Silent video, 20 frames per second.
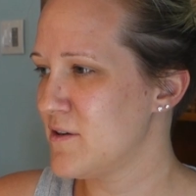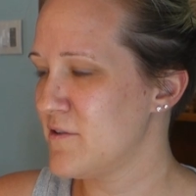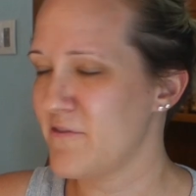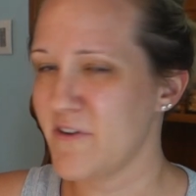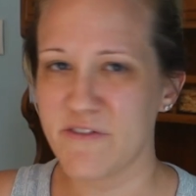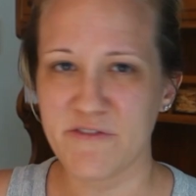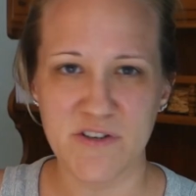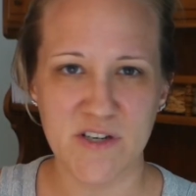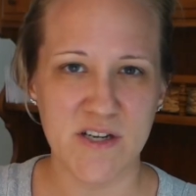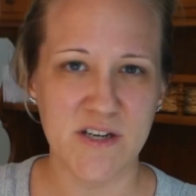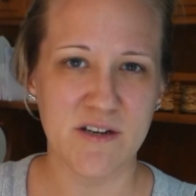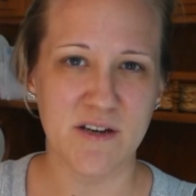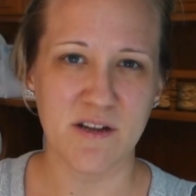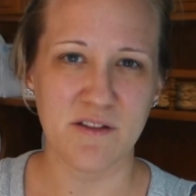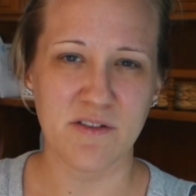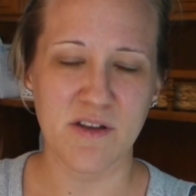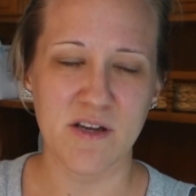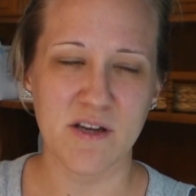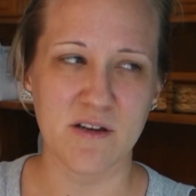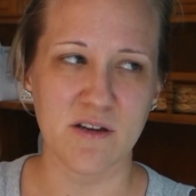50, I
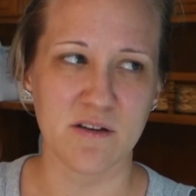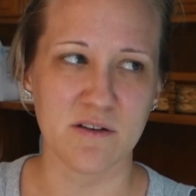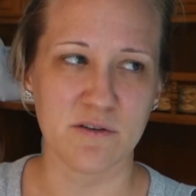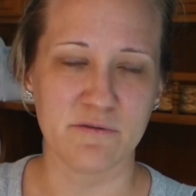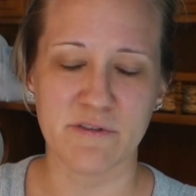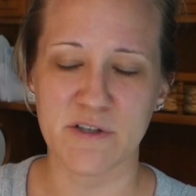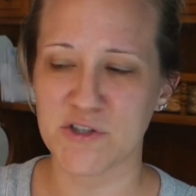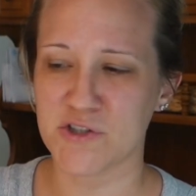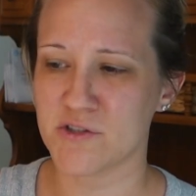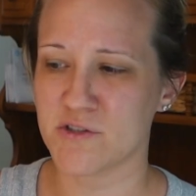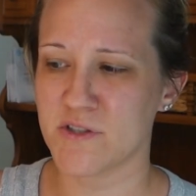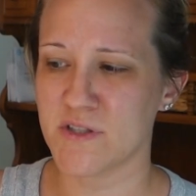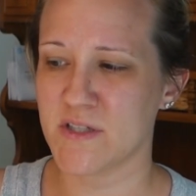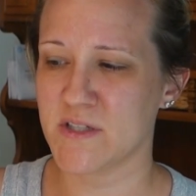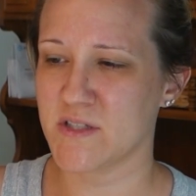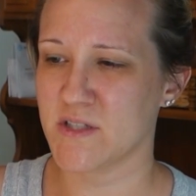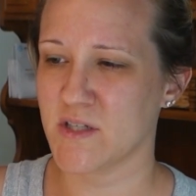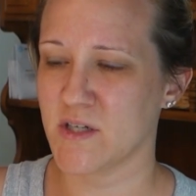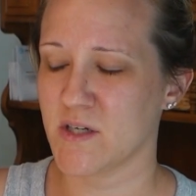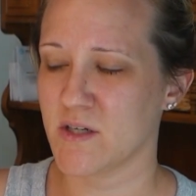think, and originally
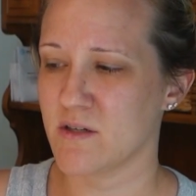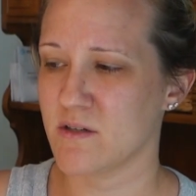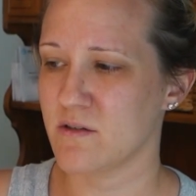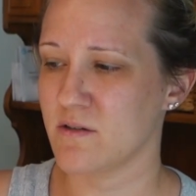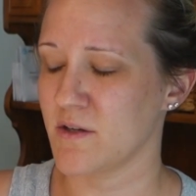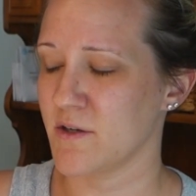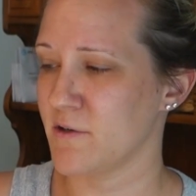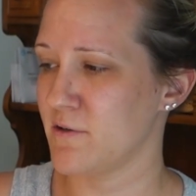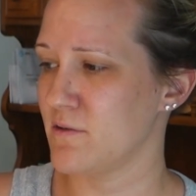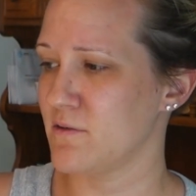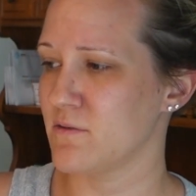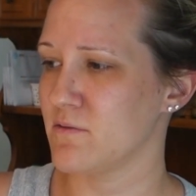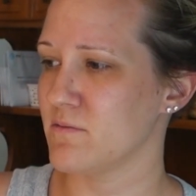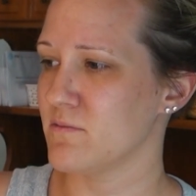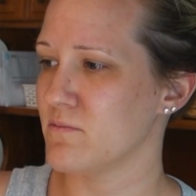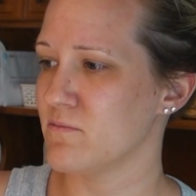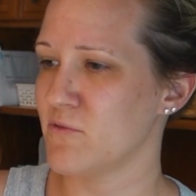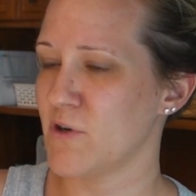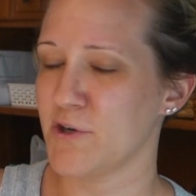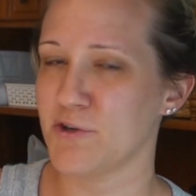it's like
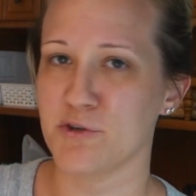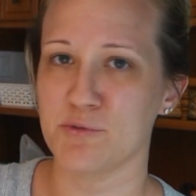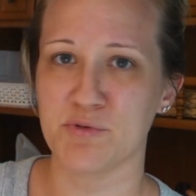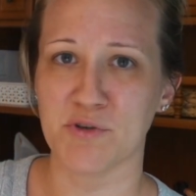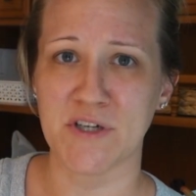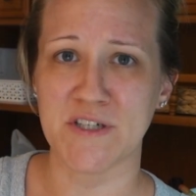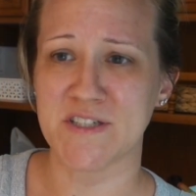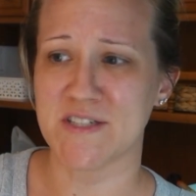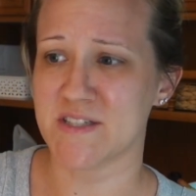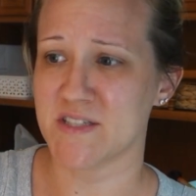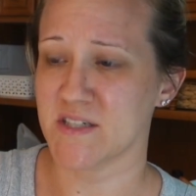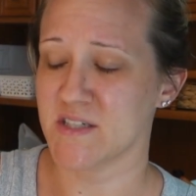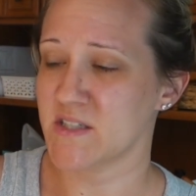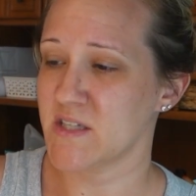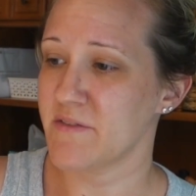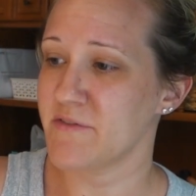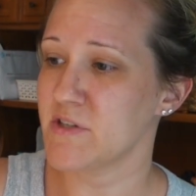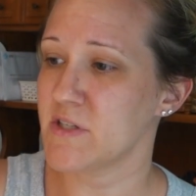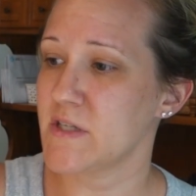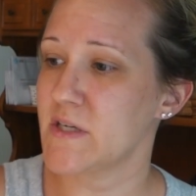regular price, it's like
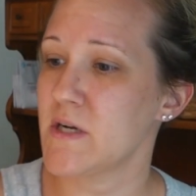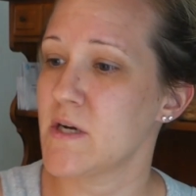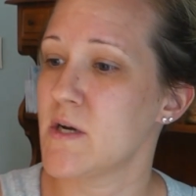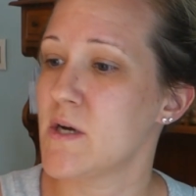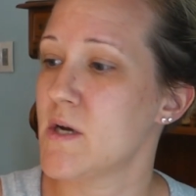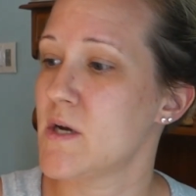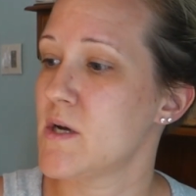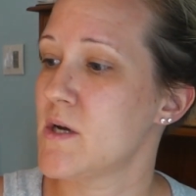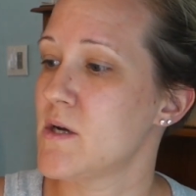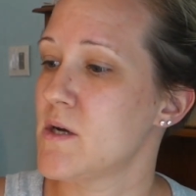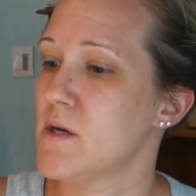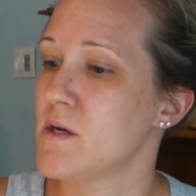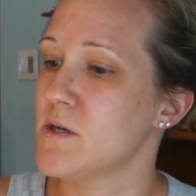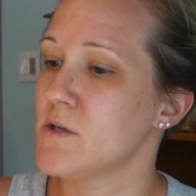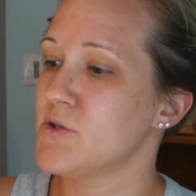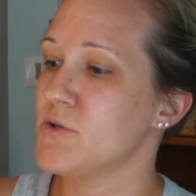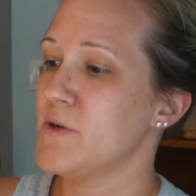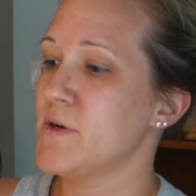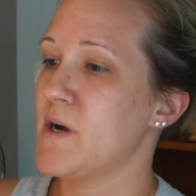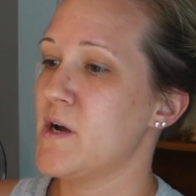70.
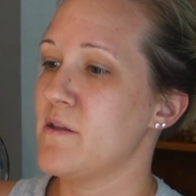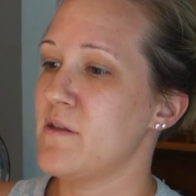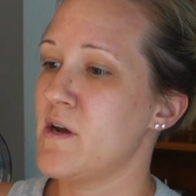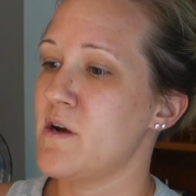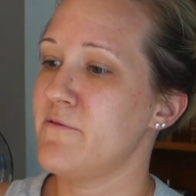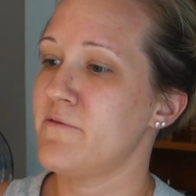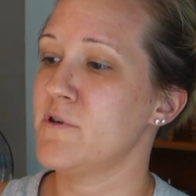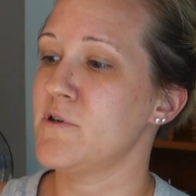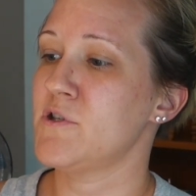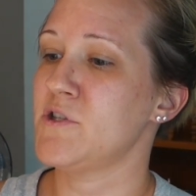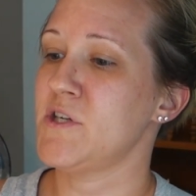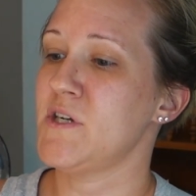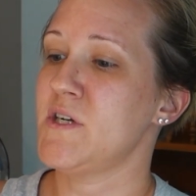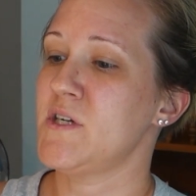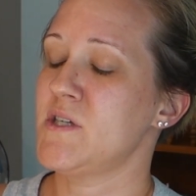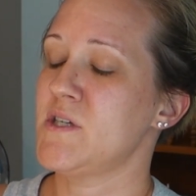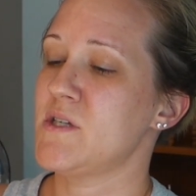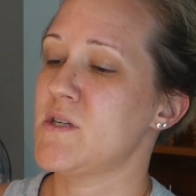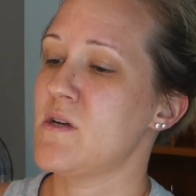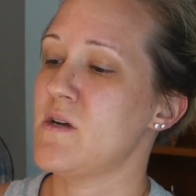So I got that for
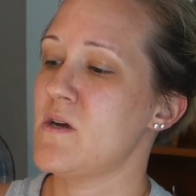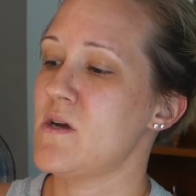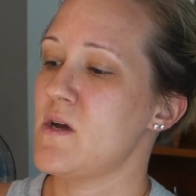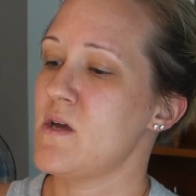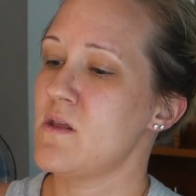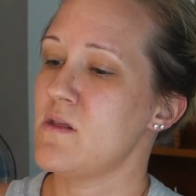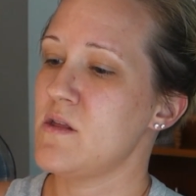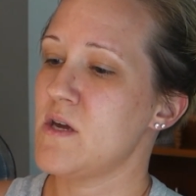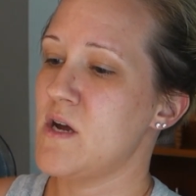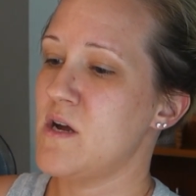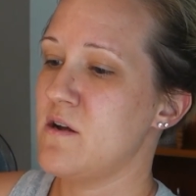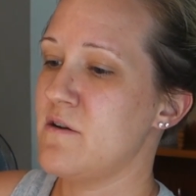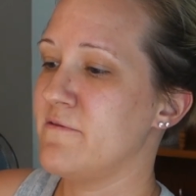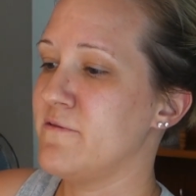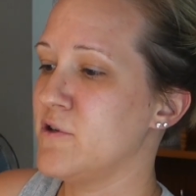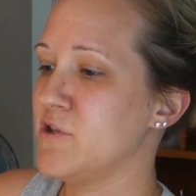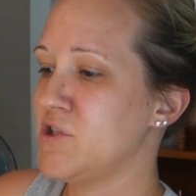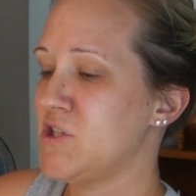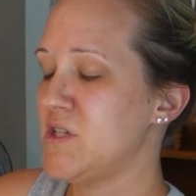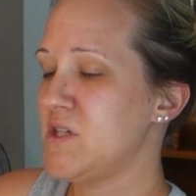Chase, and then
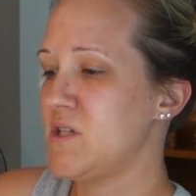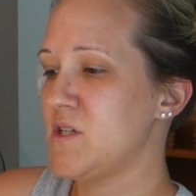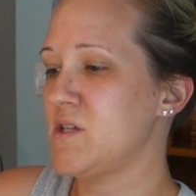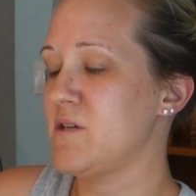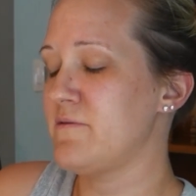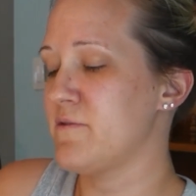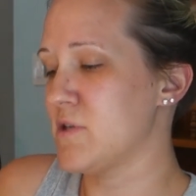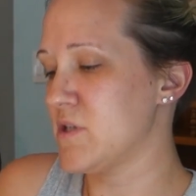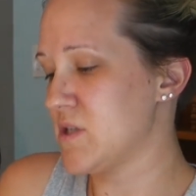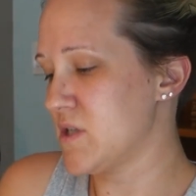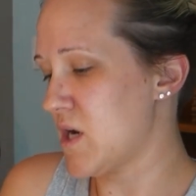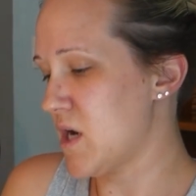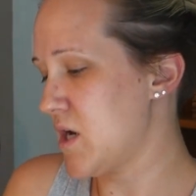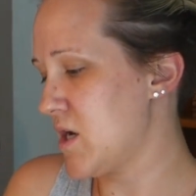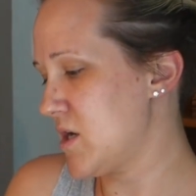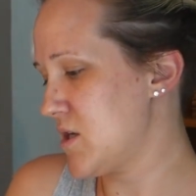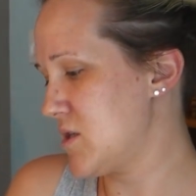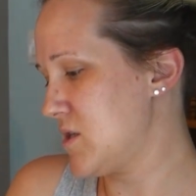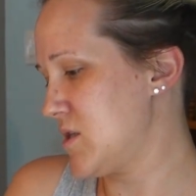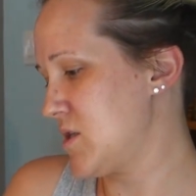for Chase, for
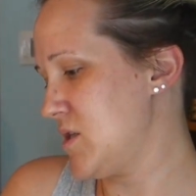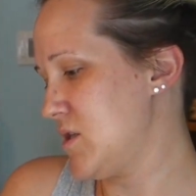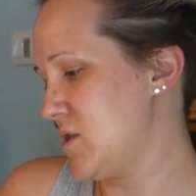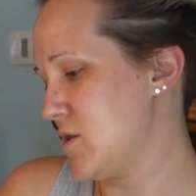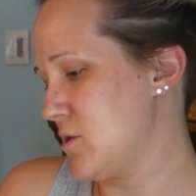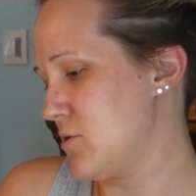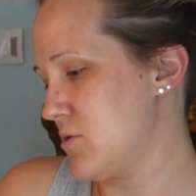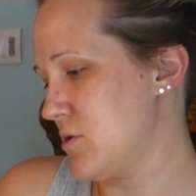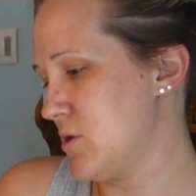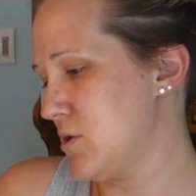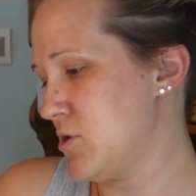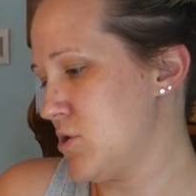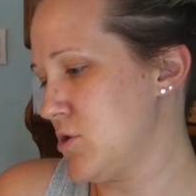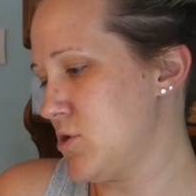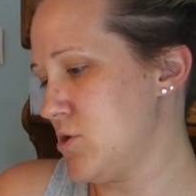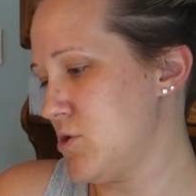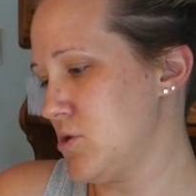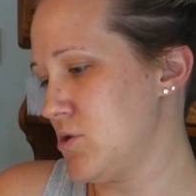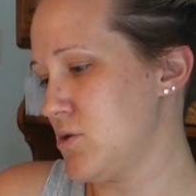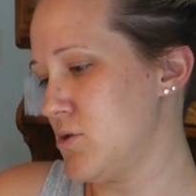science, he's going
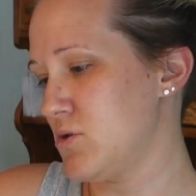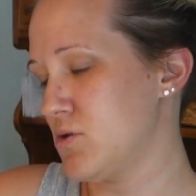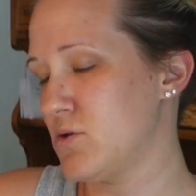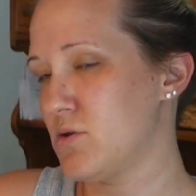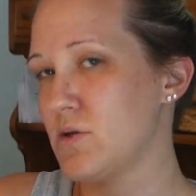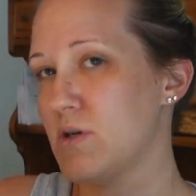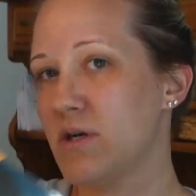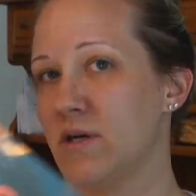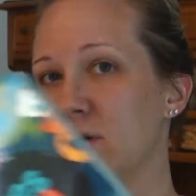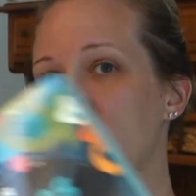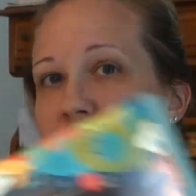to do